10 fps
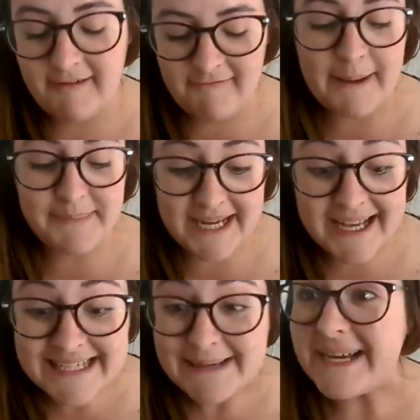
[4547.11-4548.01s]
wrap
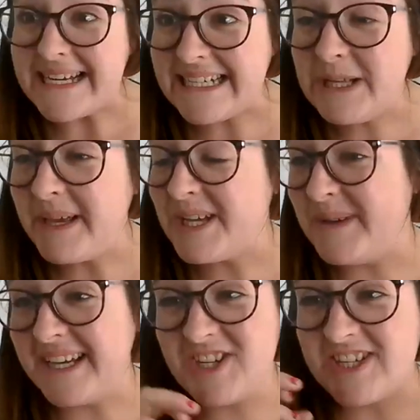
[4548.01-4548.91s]
task seemed ideal because
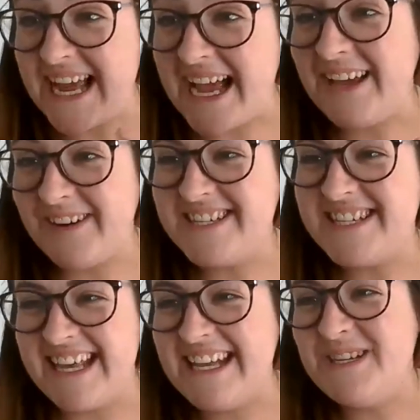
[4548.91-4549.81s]
we can just tag it onto
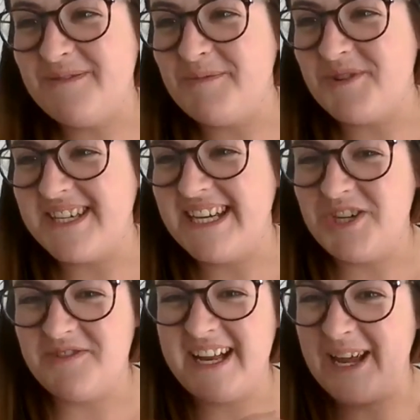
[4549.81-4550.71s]
the end of the
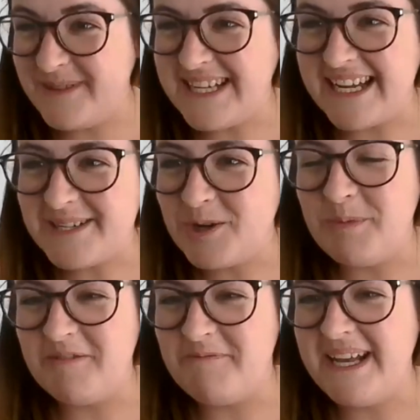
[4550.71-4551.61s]
procedure and it only takes a
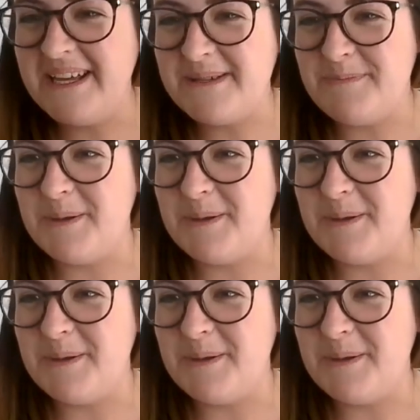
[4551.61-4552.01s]
couple of minutes,